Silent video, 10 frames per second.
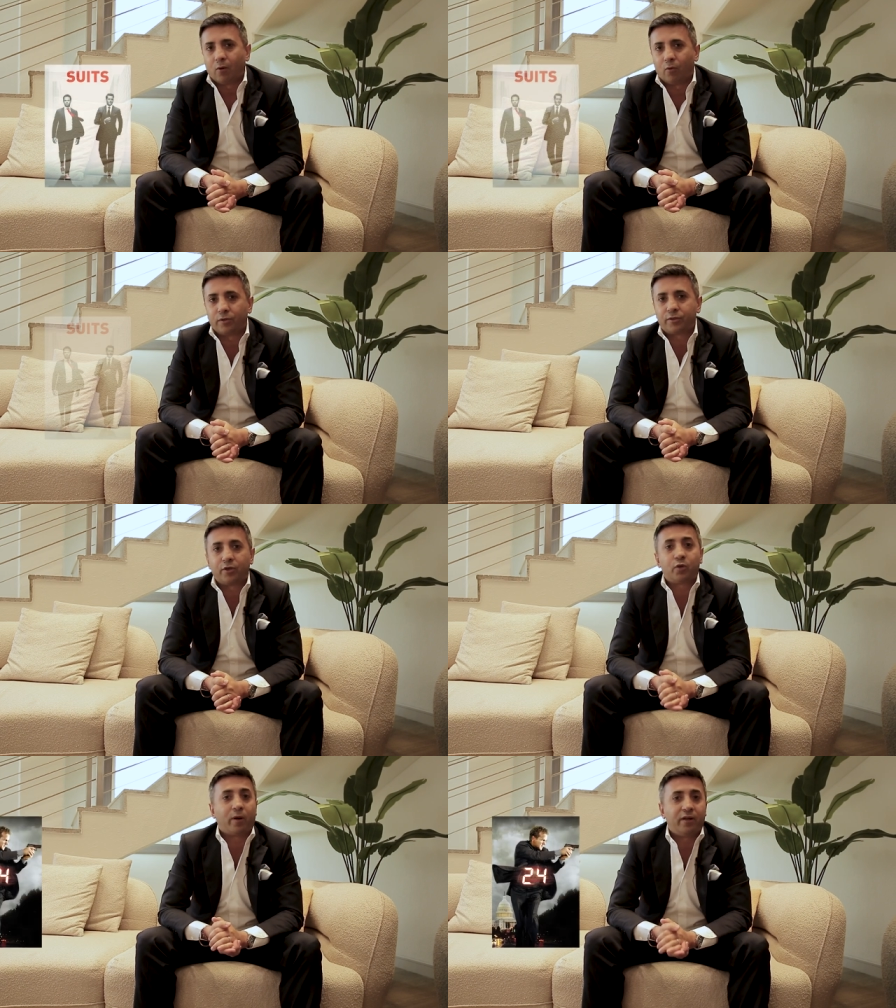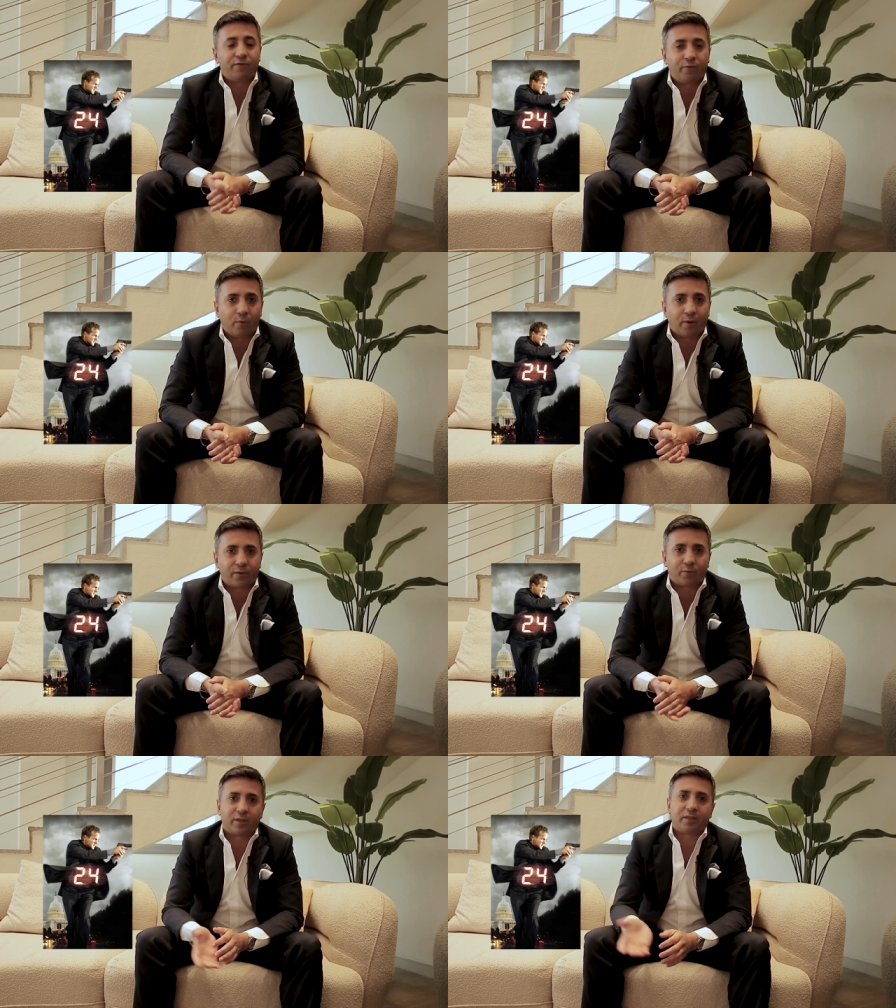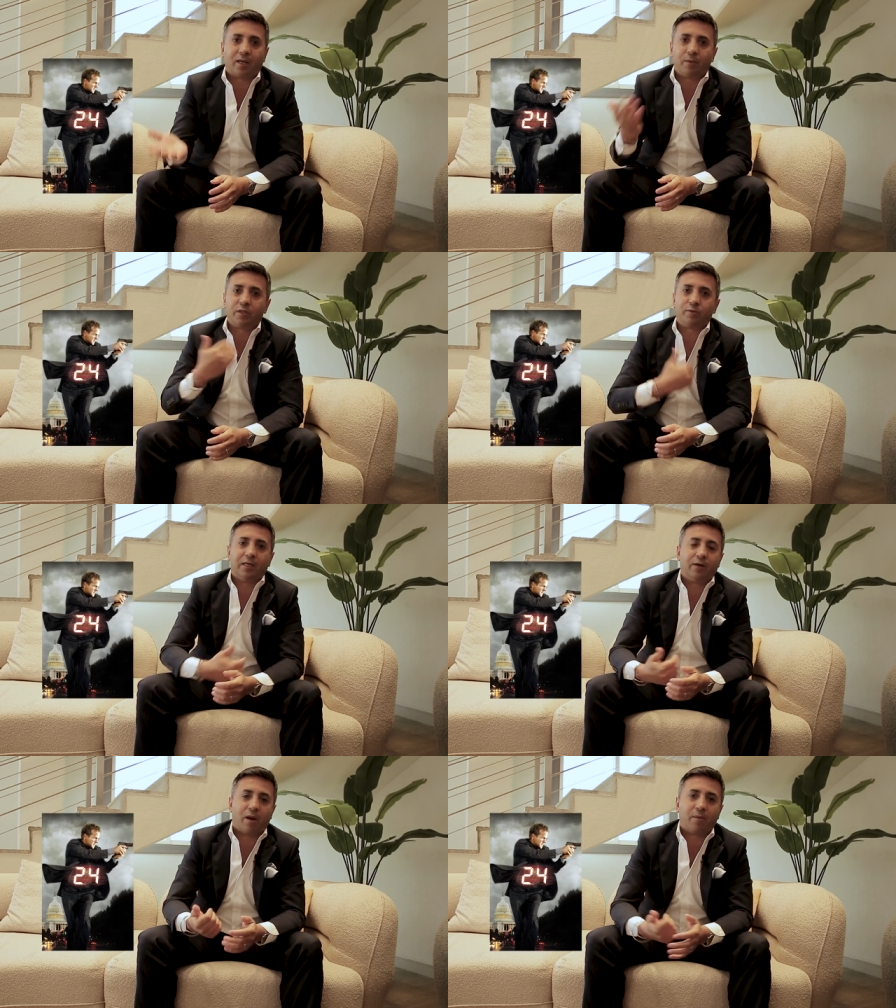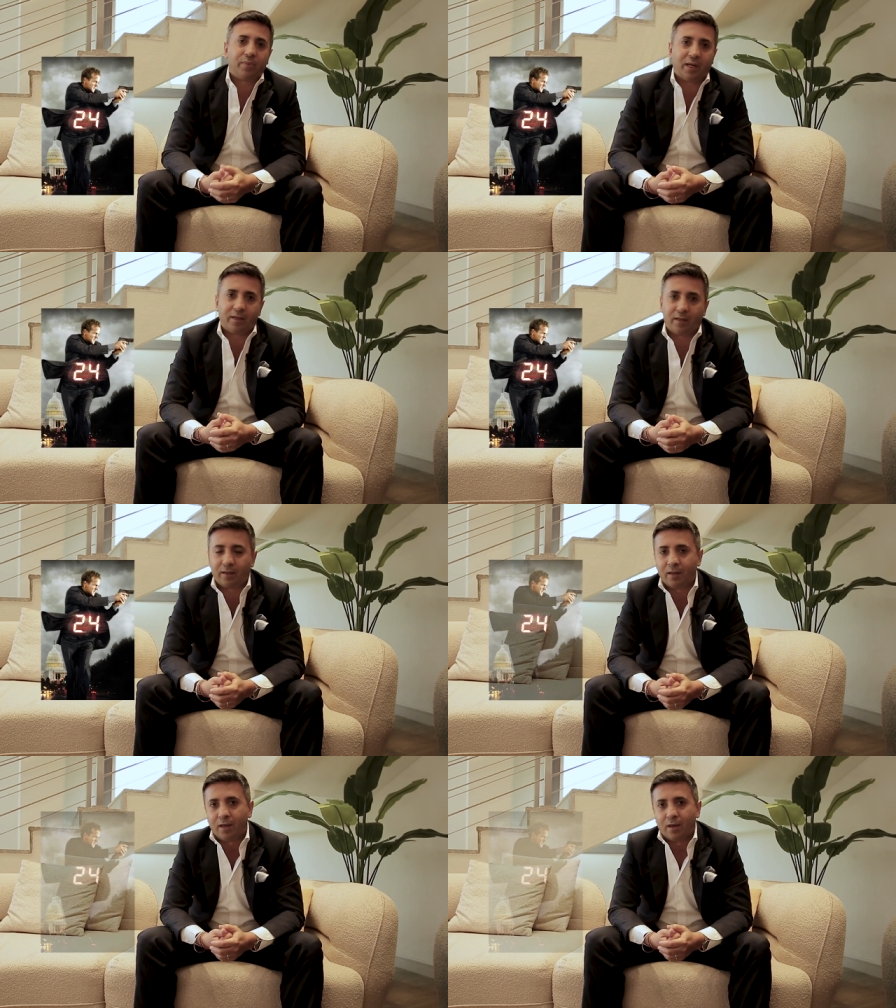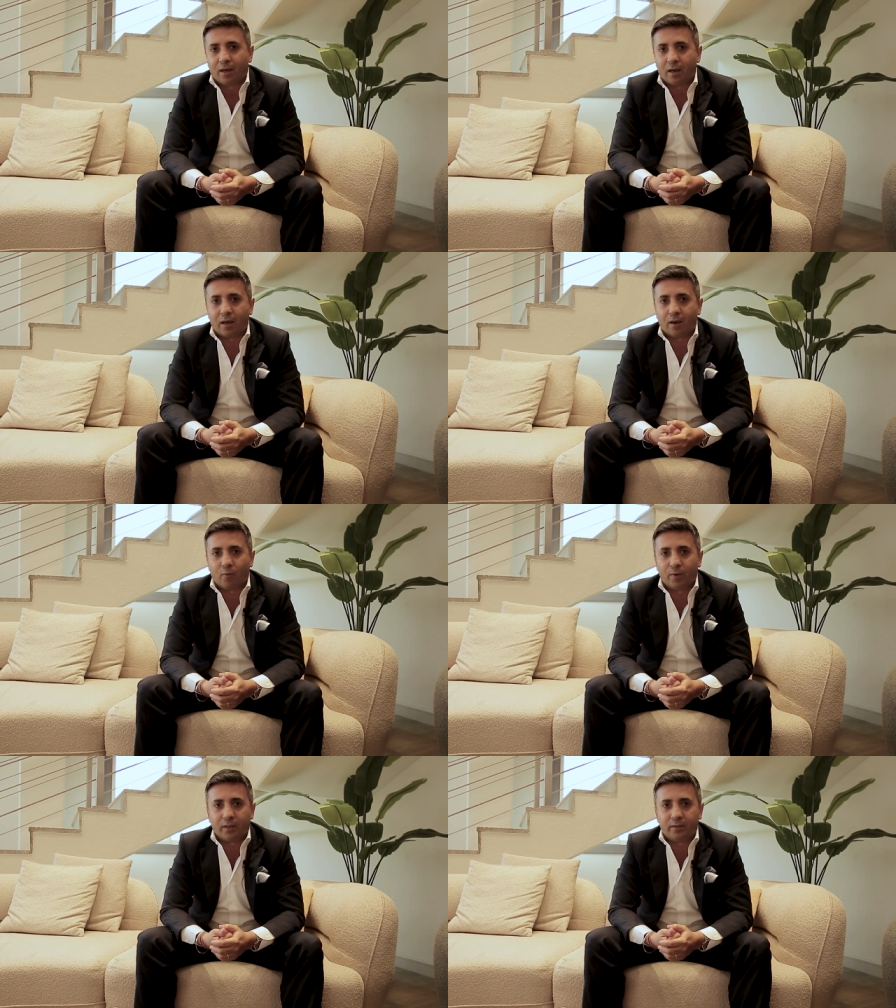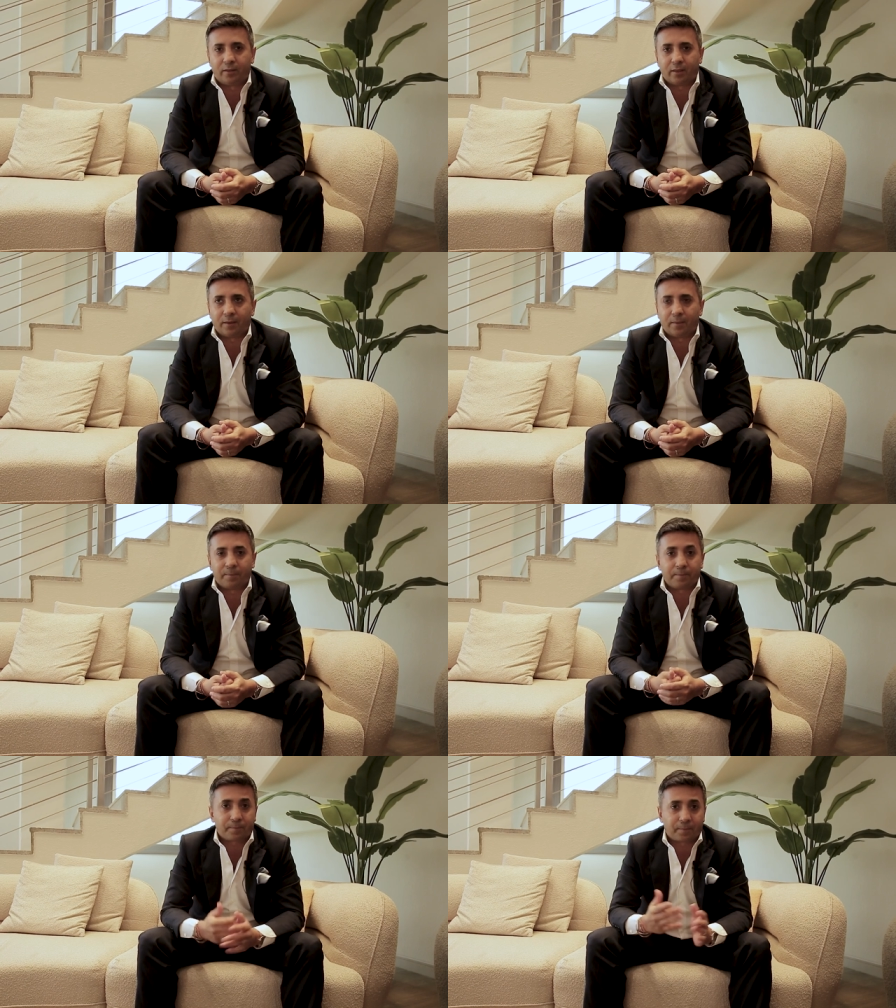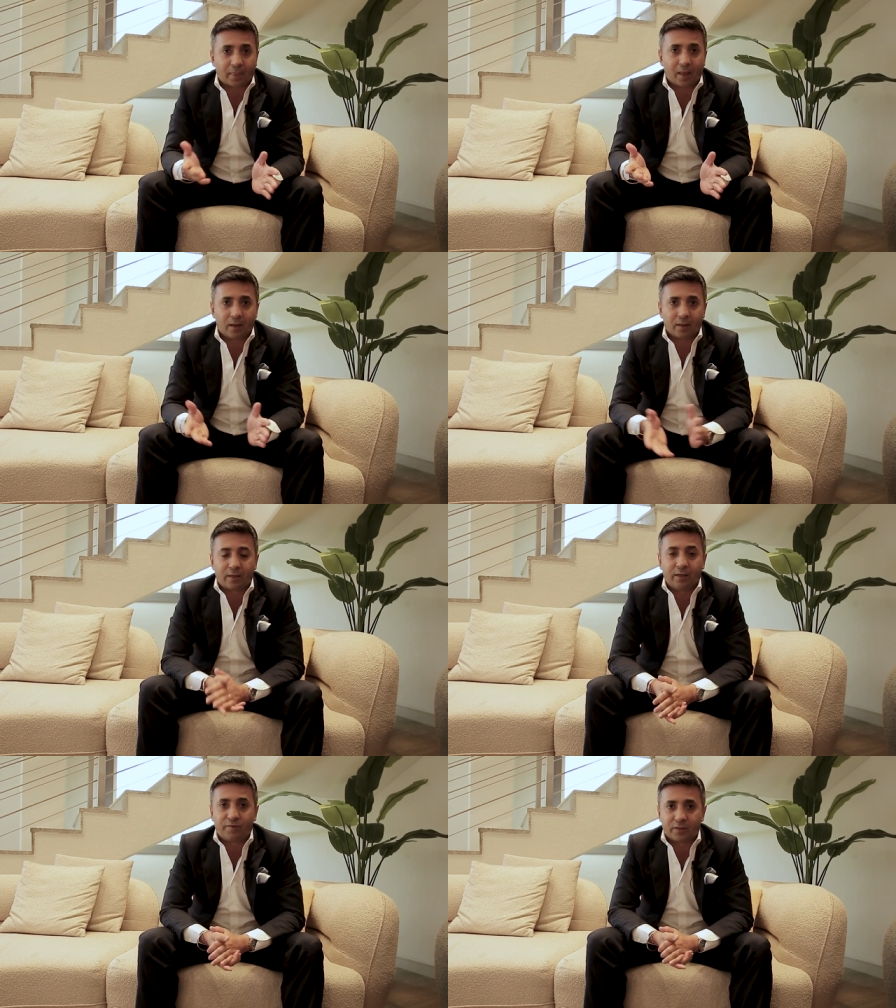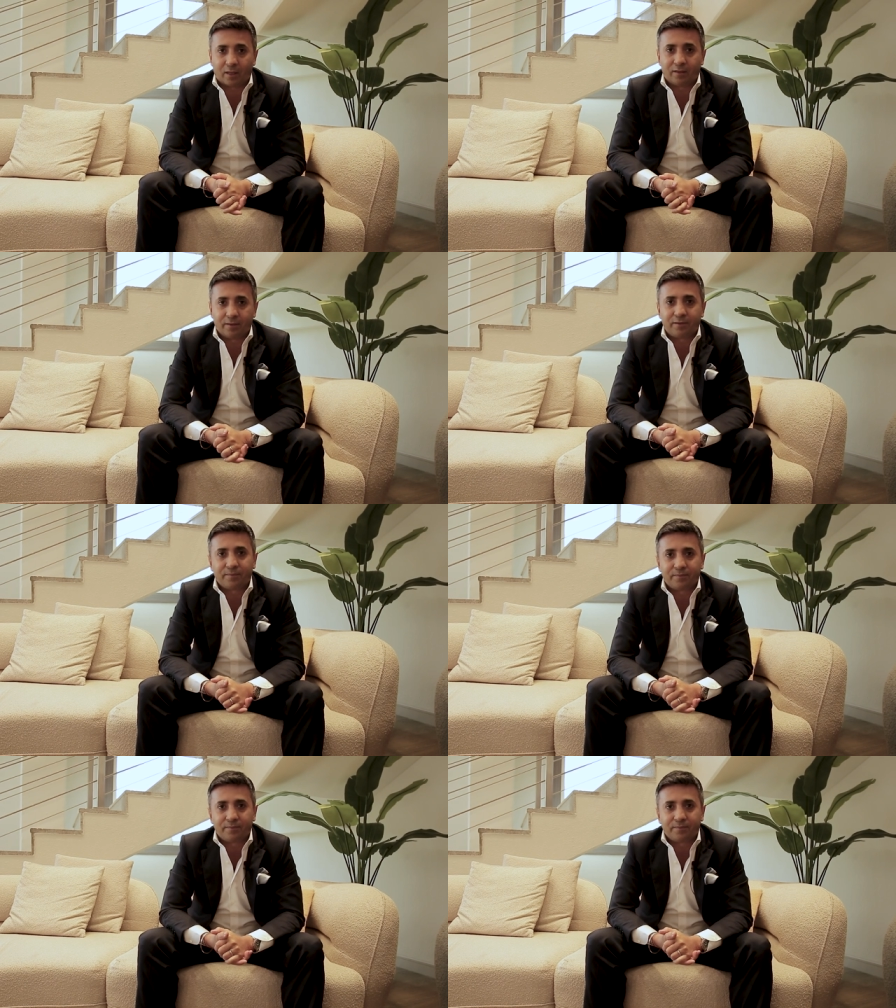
Also 24, I thought at the time was really groundbreaking uh, with um, Kiefer Sutherland.